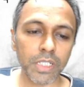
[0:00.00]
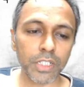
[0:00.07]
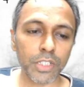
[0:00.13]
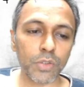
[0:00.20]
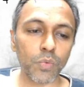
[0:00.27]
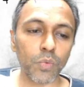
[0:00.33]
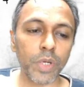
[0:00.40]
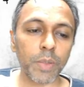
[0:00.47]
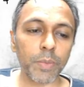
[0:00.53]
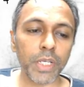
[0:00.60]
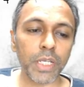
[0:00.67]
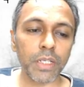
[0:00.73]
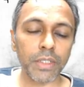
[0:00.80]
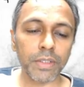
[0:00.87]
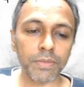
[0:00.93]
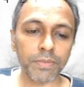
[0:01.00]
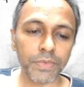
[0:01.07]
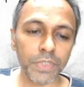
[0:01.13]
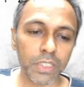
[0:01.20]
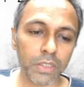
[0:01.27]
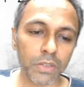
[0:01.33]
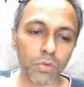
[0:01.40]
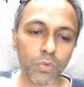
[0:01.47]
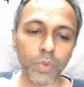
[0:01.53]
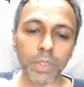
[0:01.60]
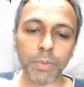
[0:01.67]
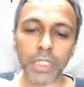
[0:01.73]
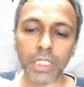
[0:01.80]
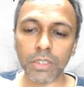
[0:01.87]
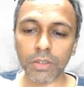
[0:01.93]
This is 2ab
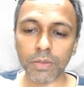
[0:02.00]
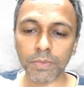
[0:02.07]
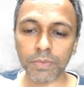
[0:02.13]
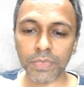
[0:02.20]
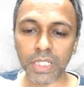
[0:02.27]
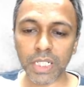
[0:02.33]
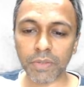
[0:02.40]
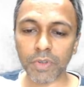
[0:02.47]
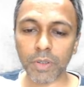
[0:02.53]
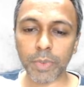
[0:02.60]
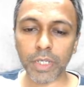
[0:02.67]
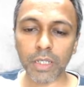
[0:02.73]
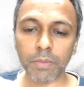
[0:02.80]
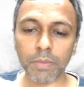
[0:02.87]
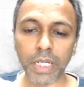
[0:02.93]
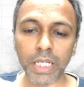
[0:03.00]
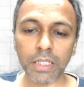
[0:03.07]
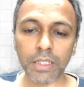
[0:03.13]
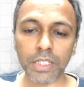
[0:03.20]
term that will become